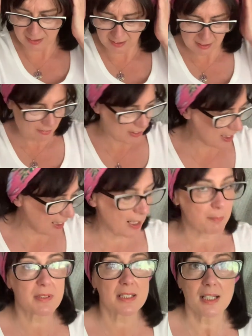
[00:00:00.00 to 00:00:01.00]

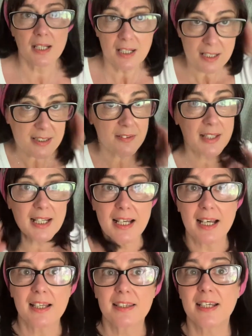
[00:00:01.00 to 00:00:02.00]
slips. So
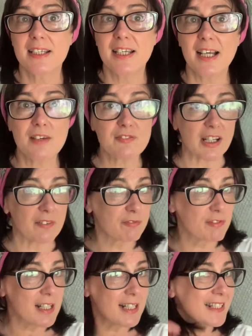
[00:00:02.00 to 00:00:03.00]
there you have it.
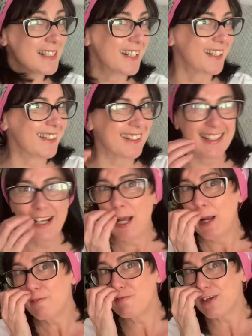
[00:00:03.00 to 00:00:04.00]
Really
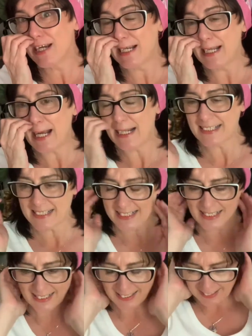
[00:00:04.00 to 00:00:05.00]
really handy.